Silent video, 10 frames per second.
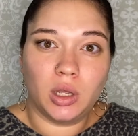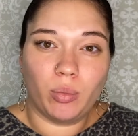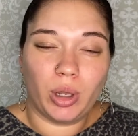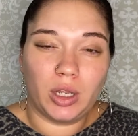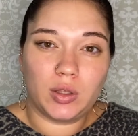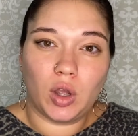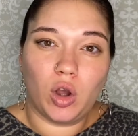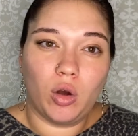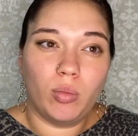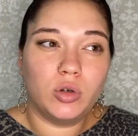but it's
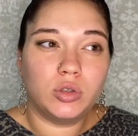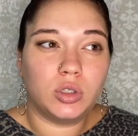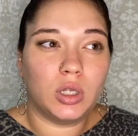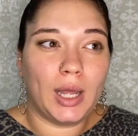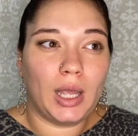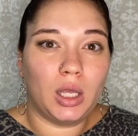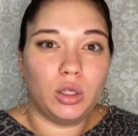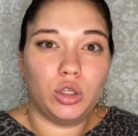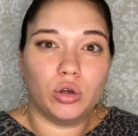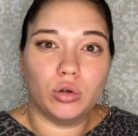almost like
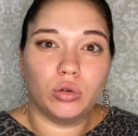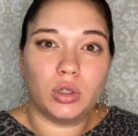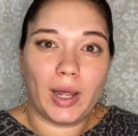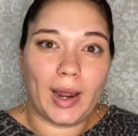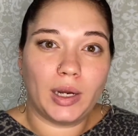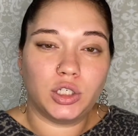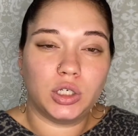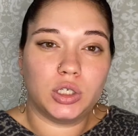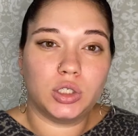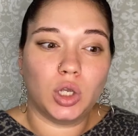your
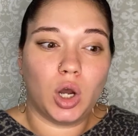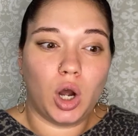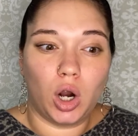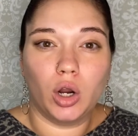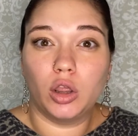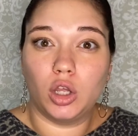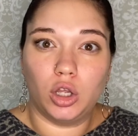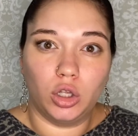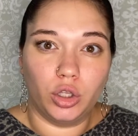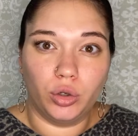lashes are the
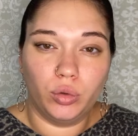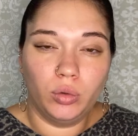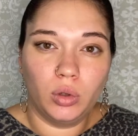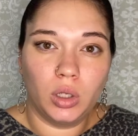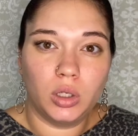glue.